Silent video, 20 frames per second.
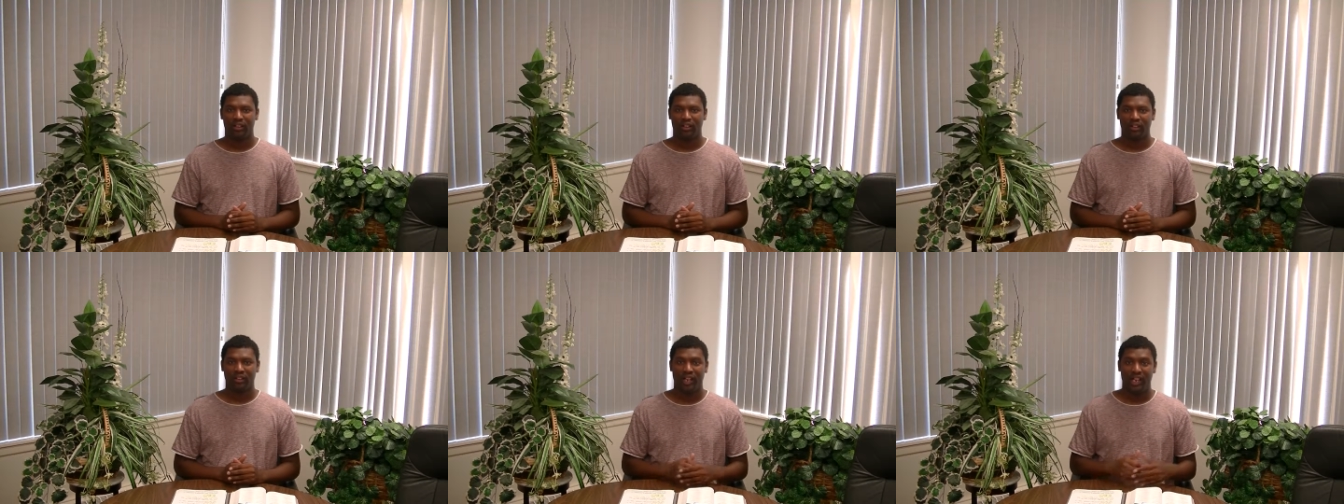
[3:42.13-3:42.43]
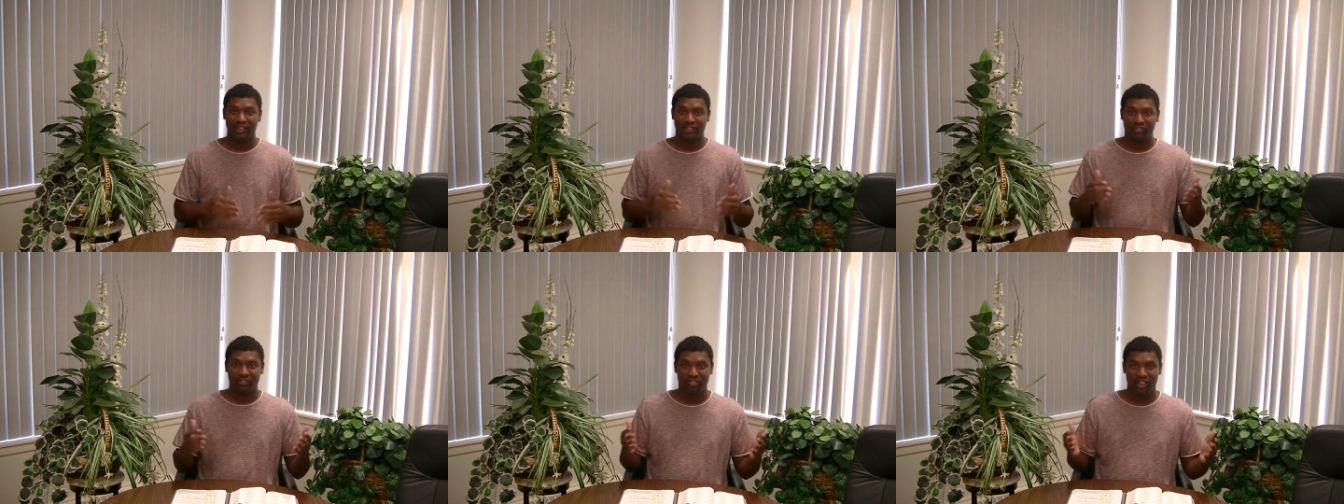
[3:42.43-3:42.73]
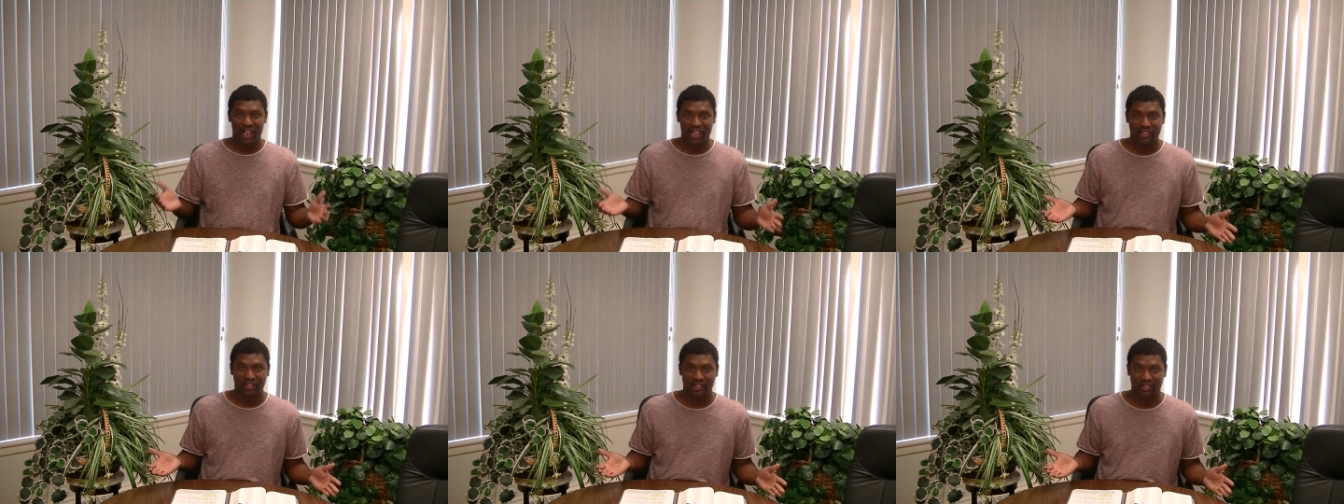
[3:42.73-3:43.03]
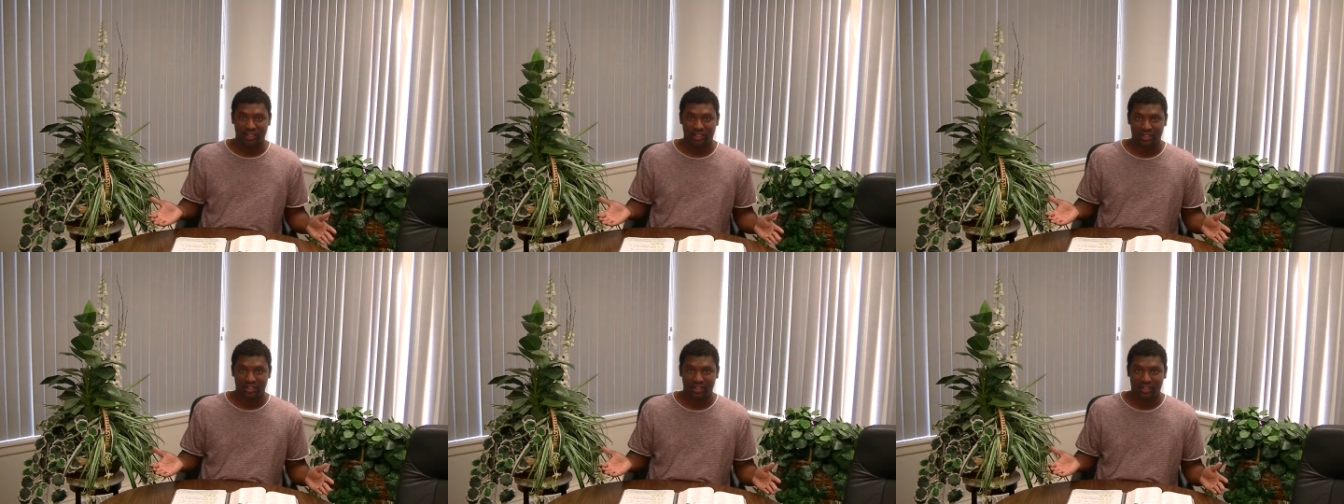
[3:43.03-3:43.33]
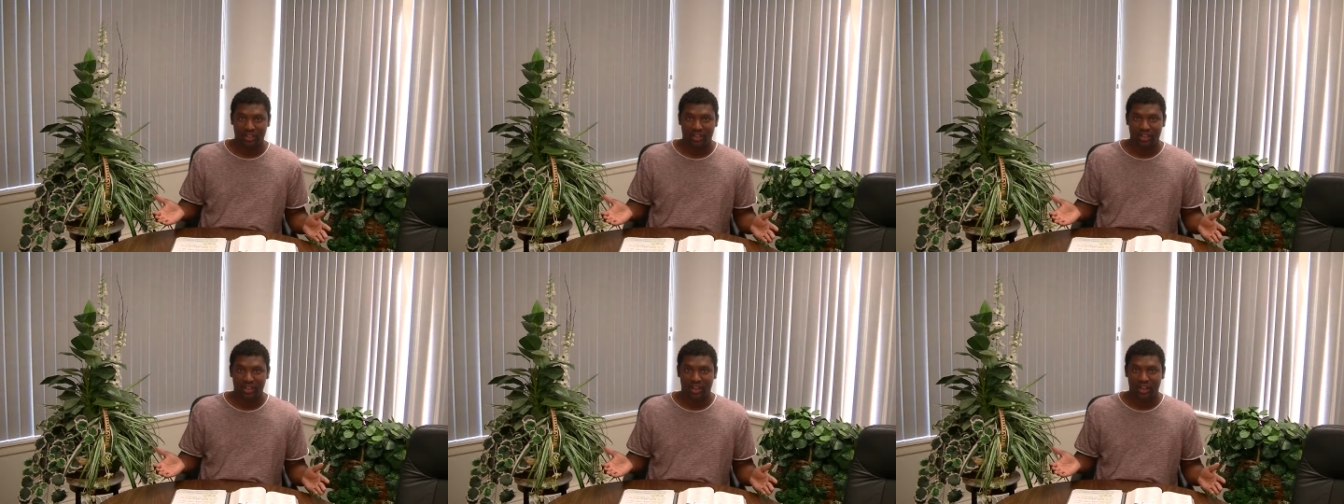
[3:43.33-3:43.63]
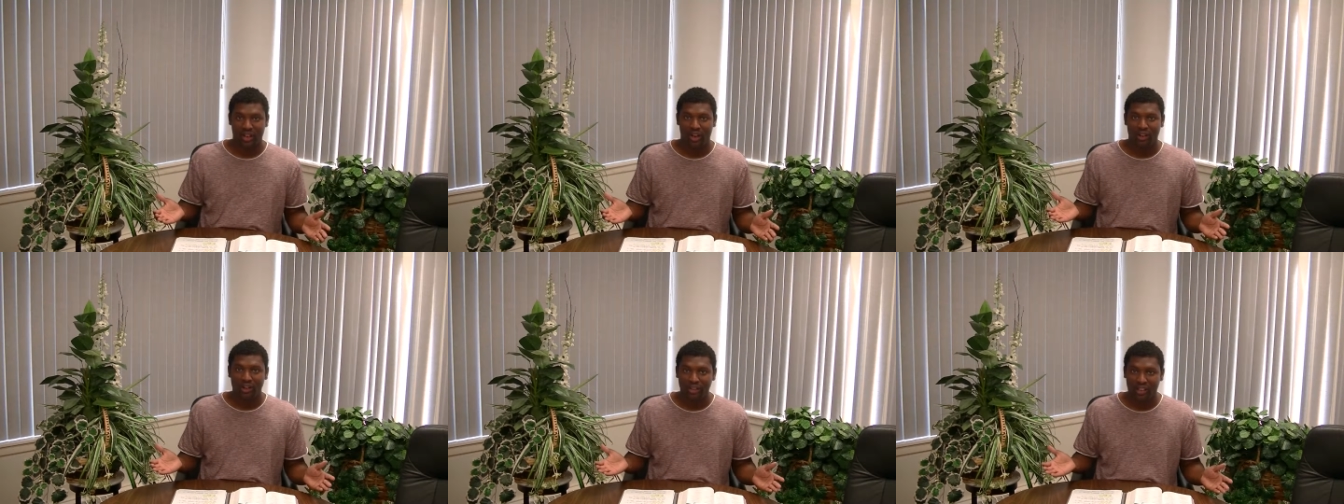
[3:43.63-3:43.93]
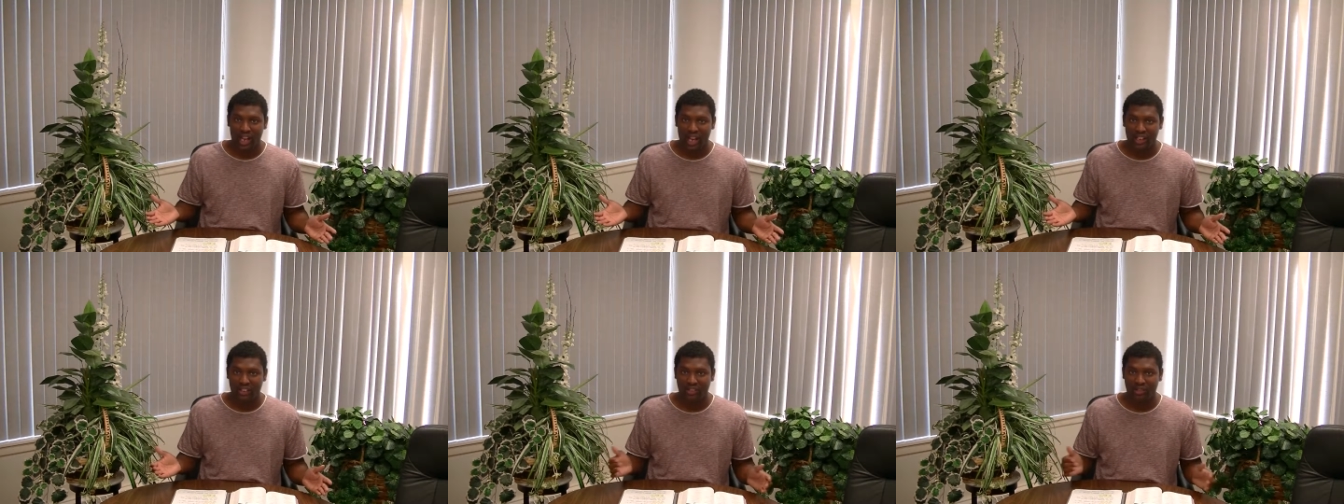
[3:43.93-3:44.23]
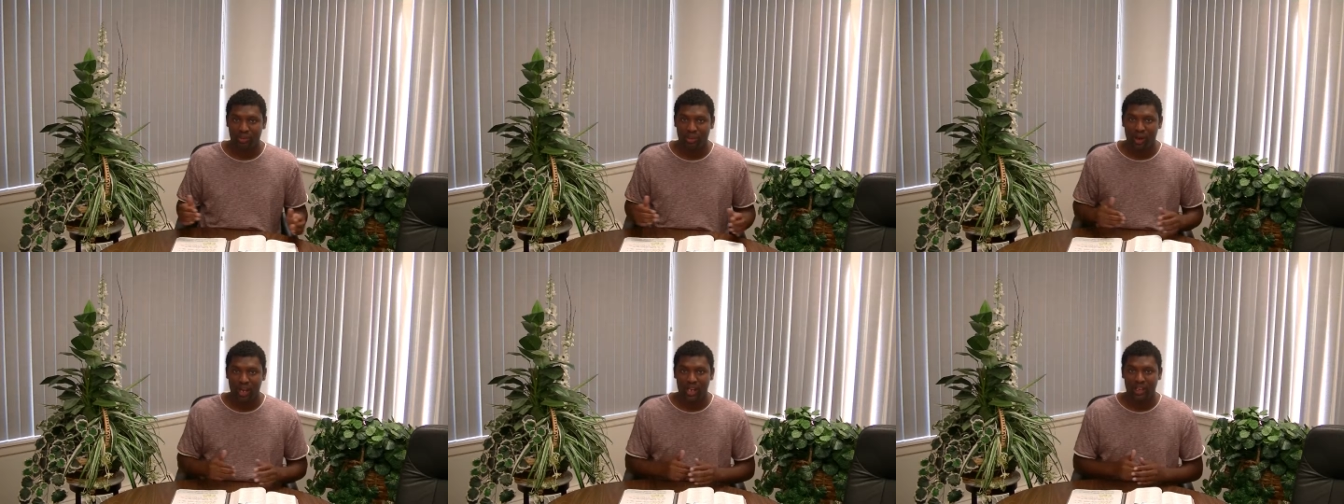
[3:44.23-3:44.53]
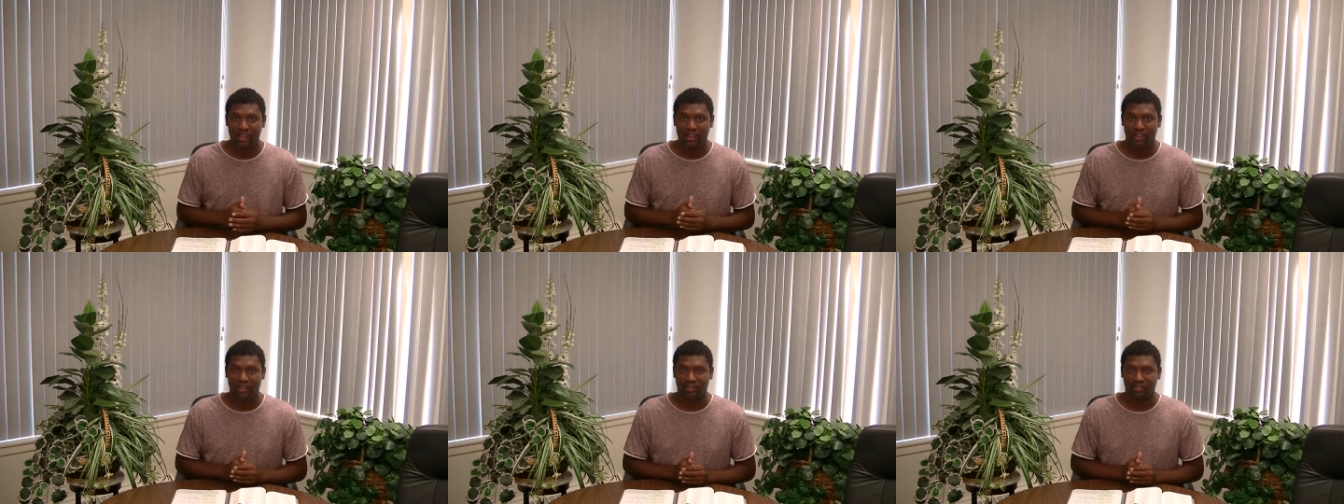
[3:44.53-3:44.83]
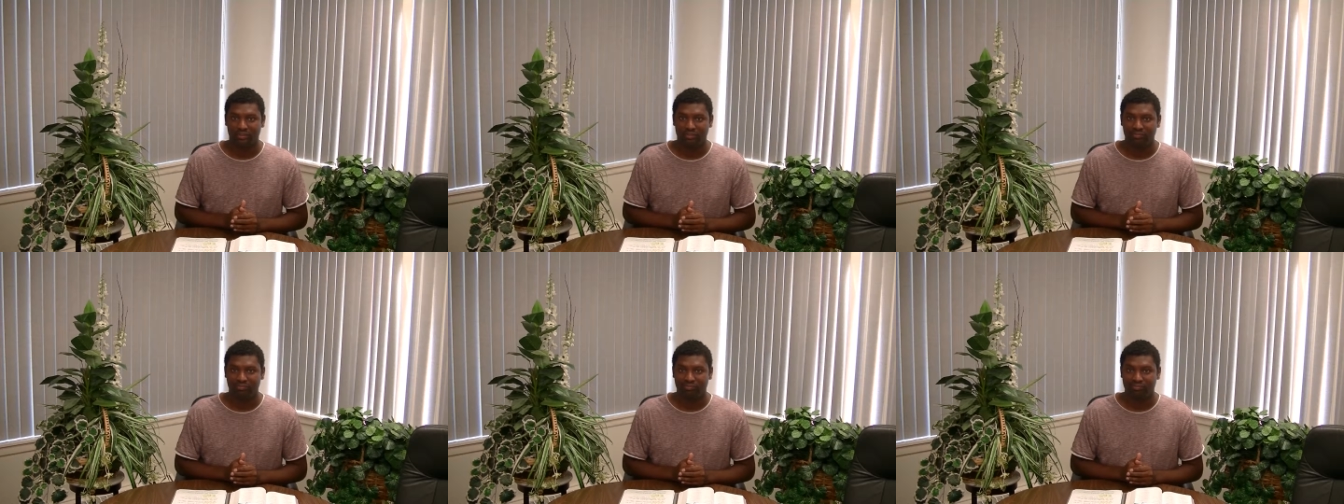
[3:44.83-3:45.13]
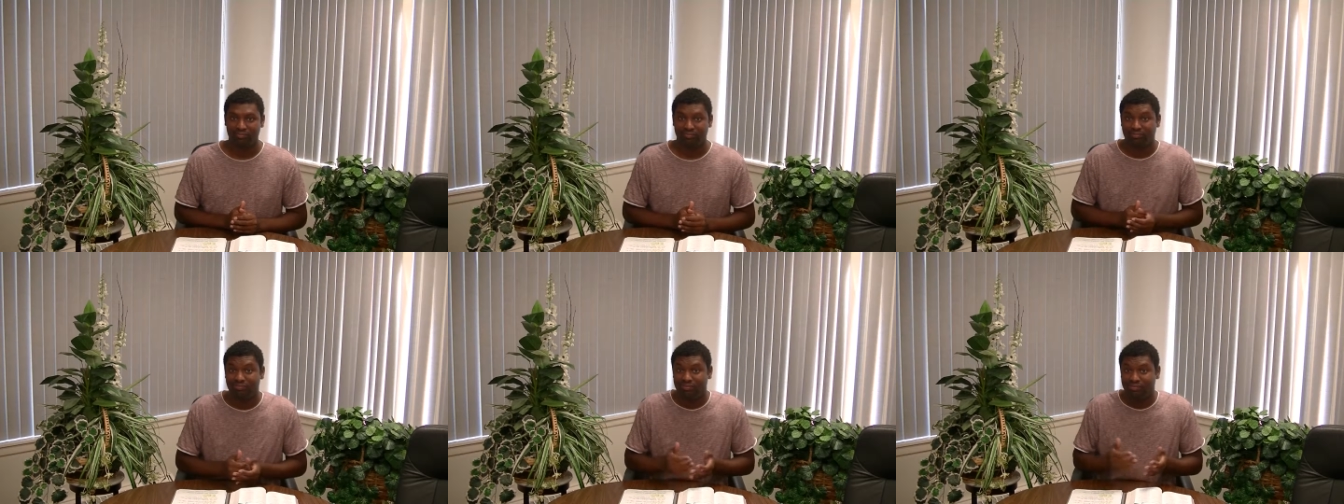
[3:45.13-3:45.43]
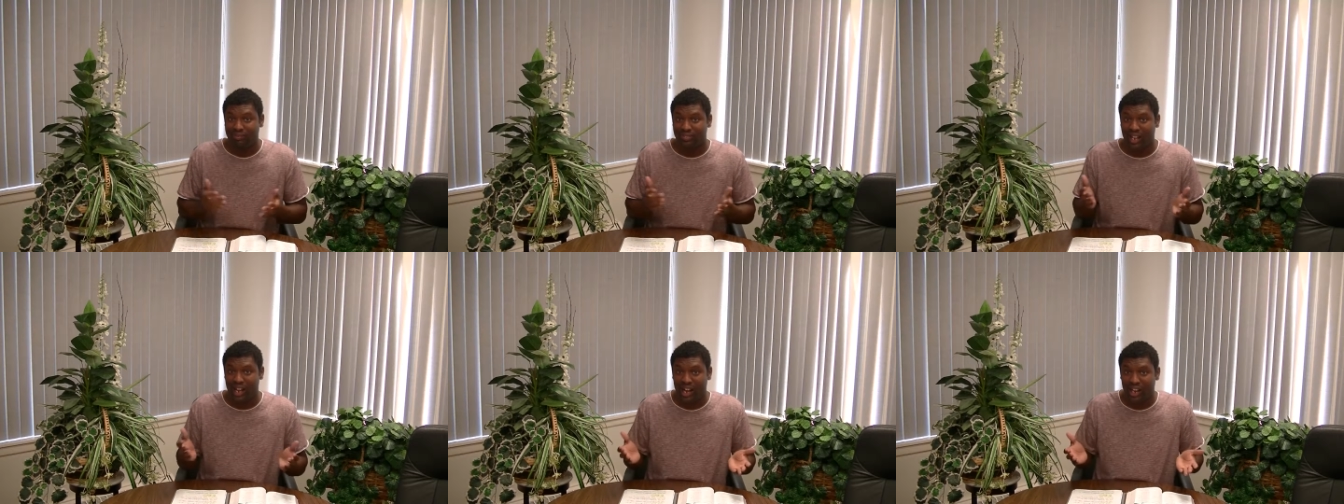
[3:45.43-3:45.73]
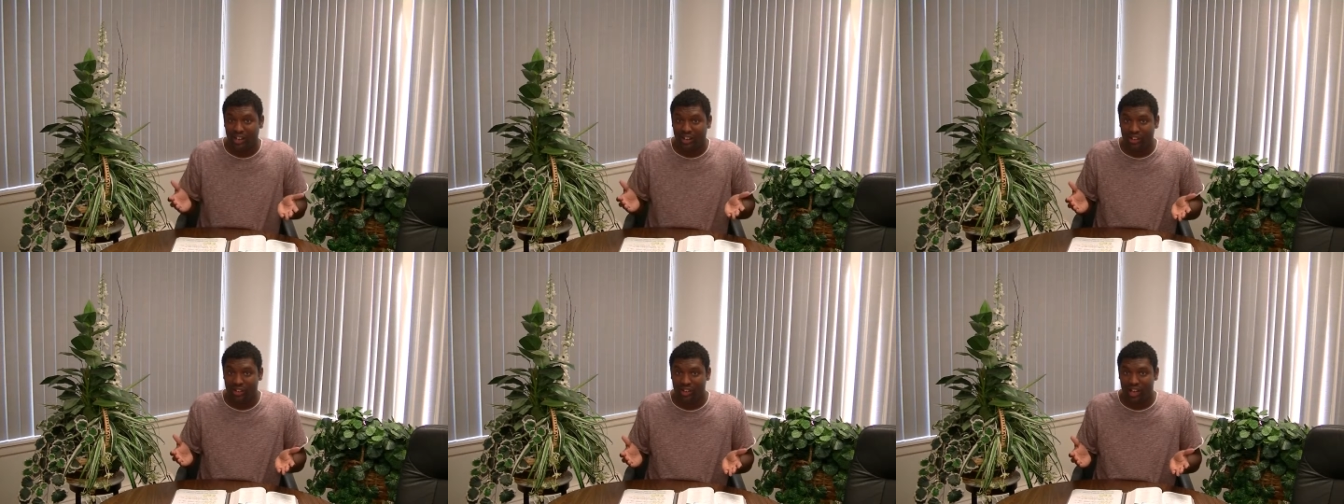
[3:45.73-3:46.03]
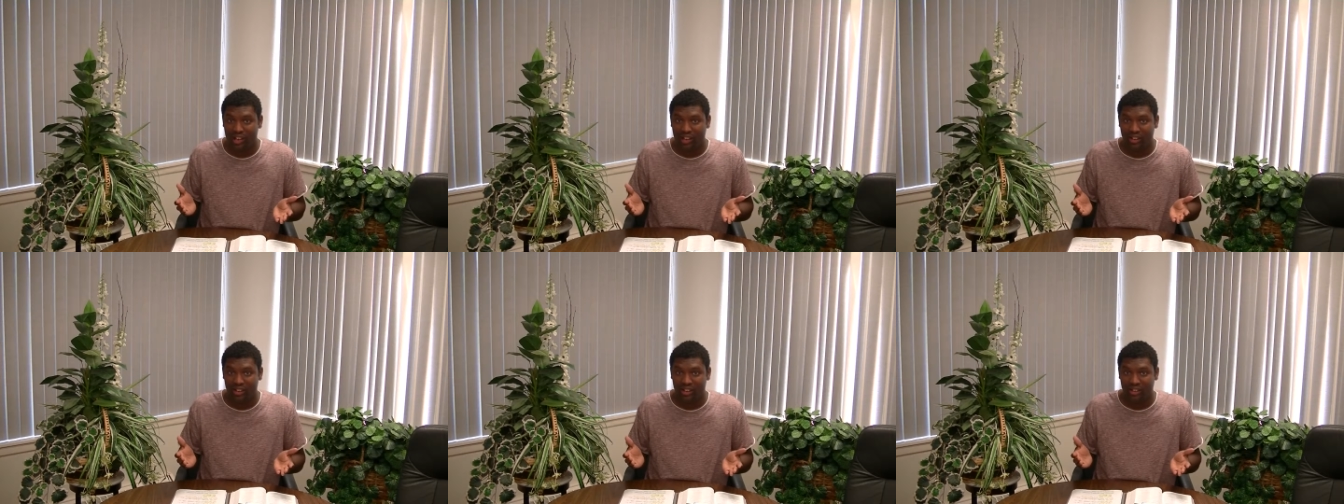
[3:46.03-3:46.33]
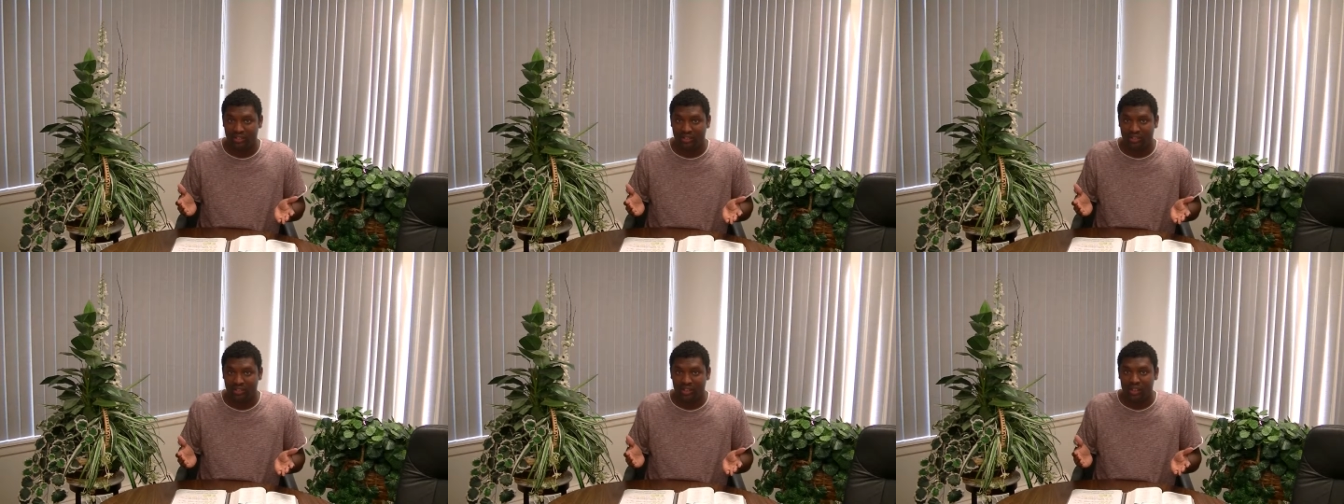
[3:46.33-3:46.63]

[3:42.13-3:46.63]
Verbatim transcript: Let's face it, who likes waiting? I know I don't.